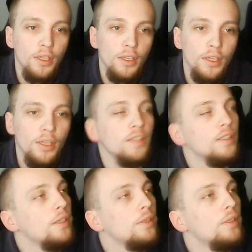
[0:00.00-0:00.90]
I
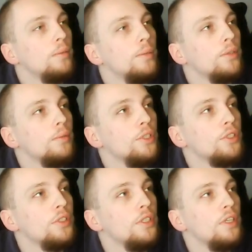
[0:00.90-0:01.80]
said I didn't want to
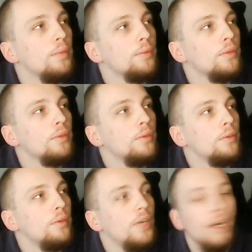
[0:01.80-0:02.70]
mention any names.
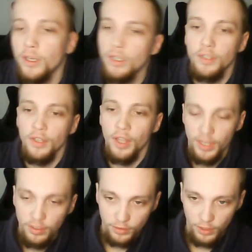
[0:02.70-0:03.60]
Oh well, they
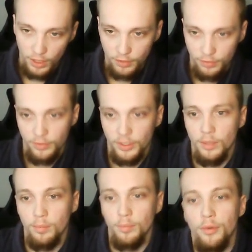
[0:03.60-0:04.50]
have a lot of
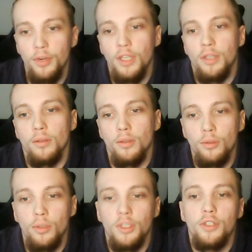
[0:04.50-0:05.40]
really
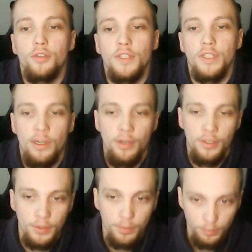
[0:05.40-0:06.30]
cool and interesting
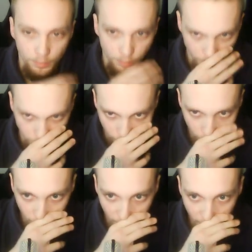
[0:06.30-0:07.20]
characters.
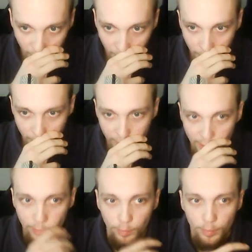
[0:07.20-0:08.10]

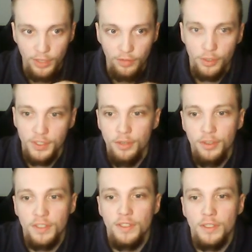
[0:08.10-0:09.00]
But for a
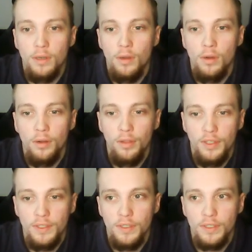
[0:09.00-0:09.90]
series this long,
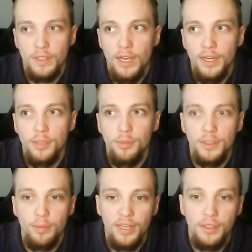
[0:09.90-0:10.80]
this is kind of to be
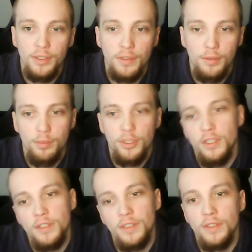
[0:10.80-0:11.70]
expected,
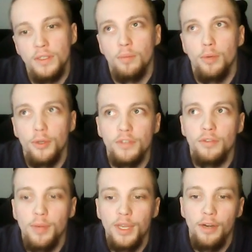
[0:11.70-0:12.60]
especially since like most of
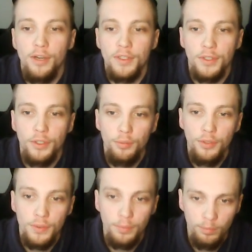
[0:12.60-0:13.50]
our main characters are
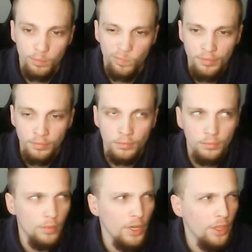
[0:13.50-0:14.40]
humans,
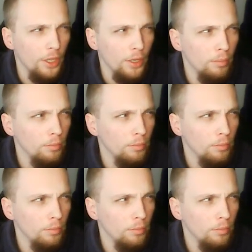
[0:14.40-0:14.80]
I think.